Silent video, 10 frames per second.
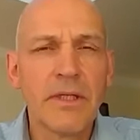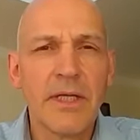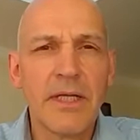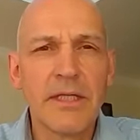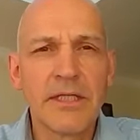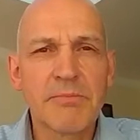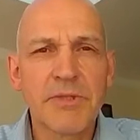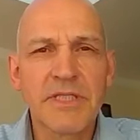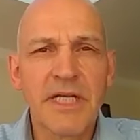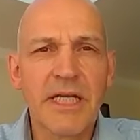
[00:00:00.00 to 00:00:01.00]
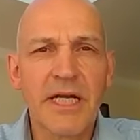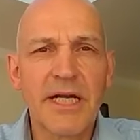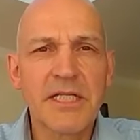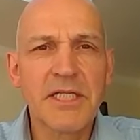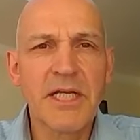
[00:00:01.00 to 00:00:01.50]
in this particular
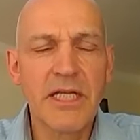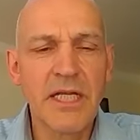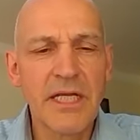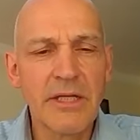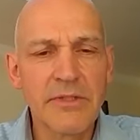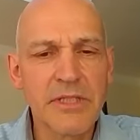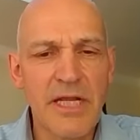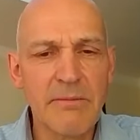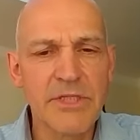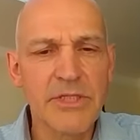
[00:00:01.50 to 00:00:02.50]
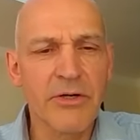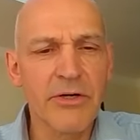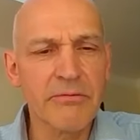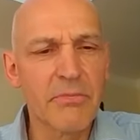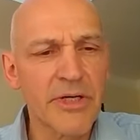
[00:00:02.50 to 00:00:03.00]
essay, and the hero's name is
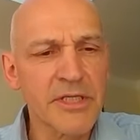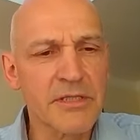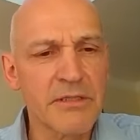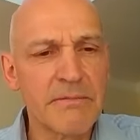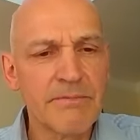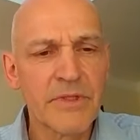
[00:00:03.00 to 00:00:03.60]
Gordon Morrison.